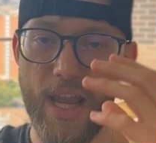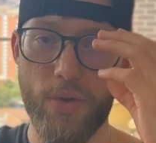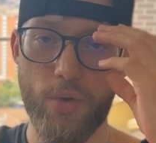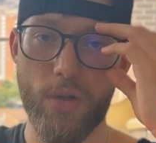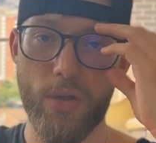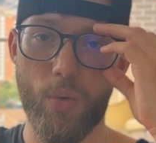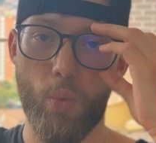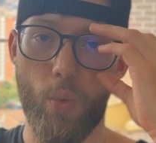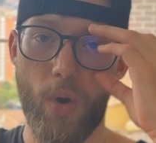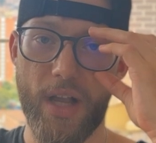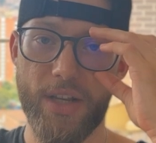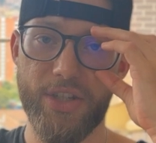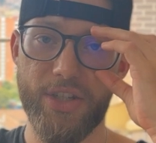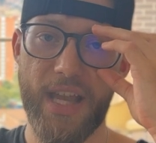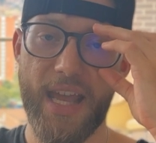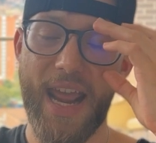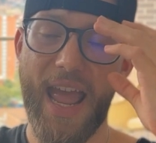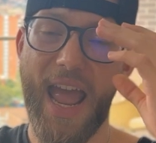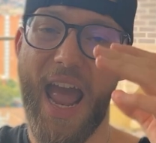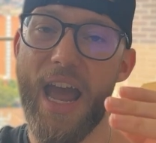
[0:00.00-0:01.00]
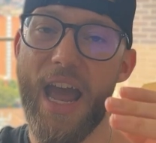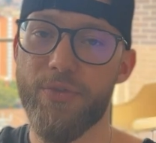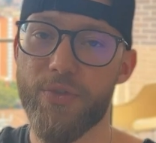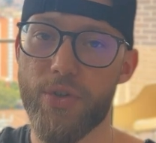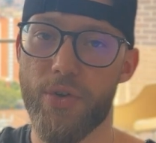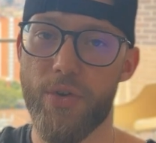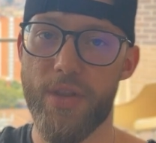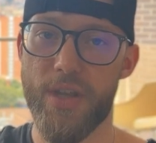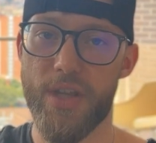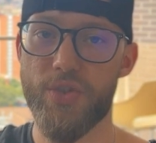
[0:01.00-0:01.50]
You can watch that
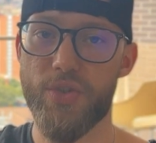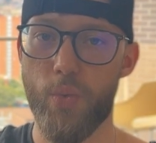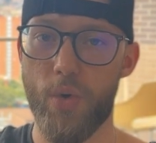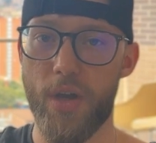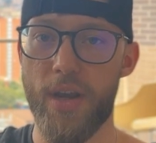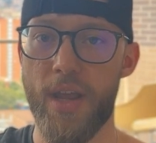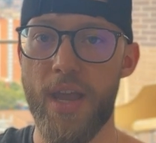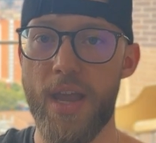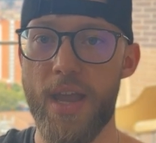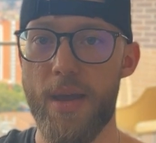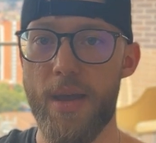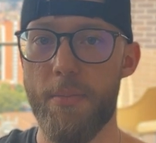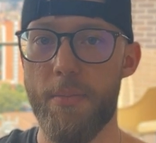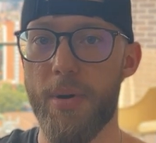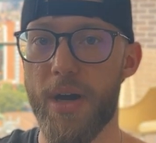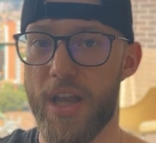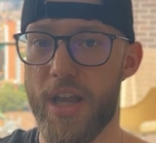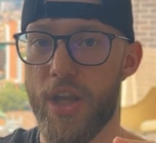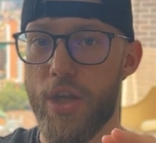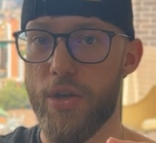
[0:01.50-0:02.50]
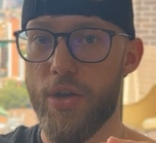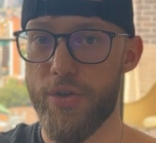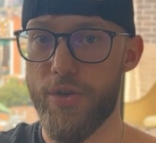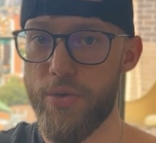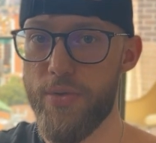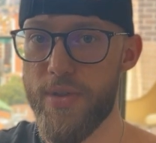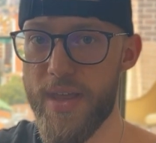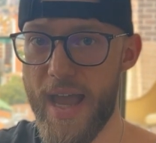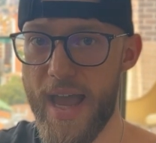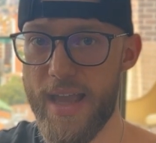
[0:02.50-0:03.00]
after this one, but
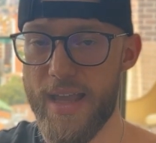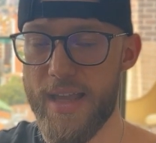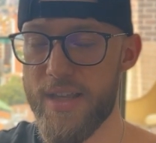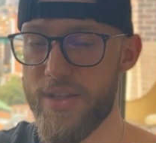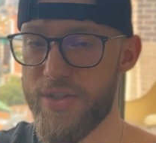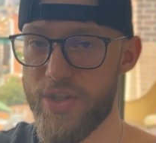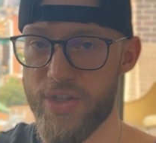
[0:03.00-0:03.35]
do that.